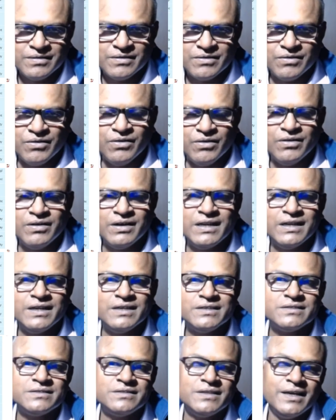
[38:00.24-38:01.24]

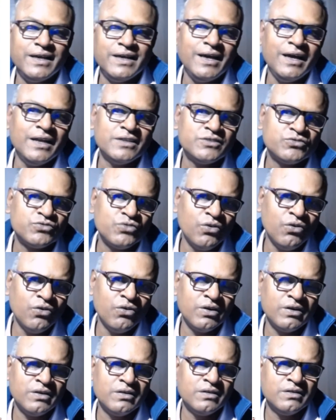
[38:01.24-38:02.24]
Congress they are
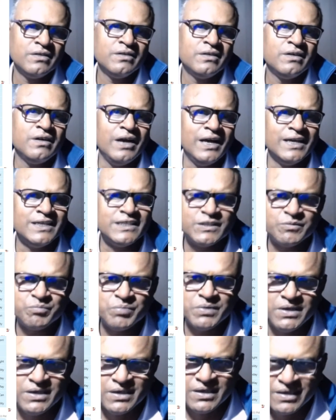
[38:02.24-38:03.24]
sure. I
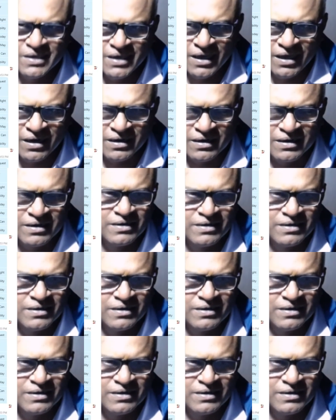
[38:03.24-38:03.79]
speak here